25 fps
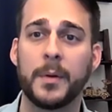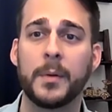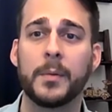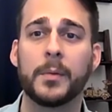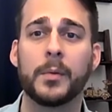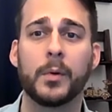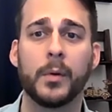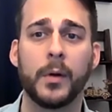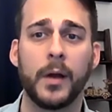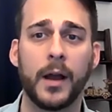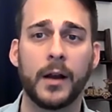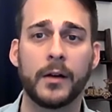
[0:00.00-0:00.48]

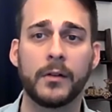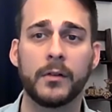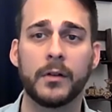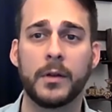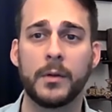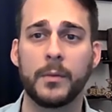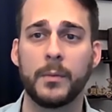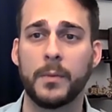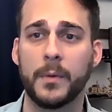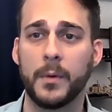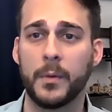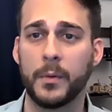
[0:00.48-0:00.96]
people will
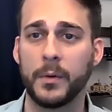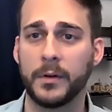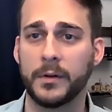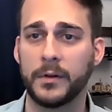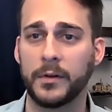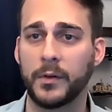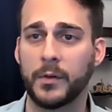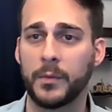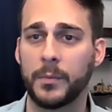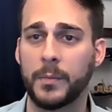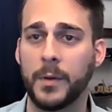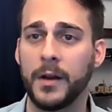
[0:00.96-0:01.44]
actually be willing
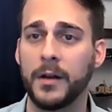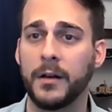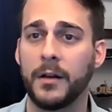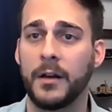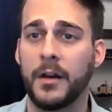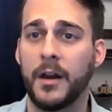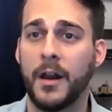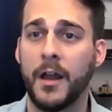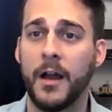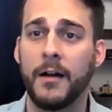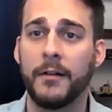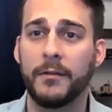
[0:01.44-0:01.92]
to spend
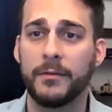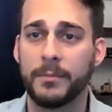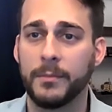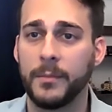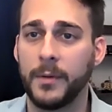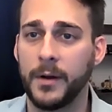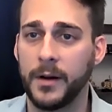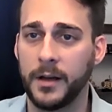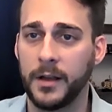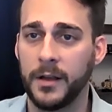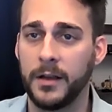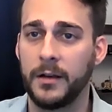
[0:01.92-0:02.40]
enough
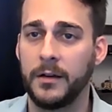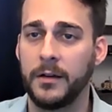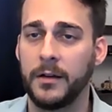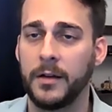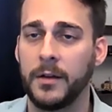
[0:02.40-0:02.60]
money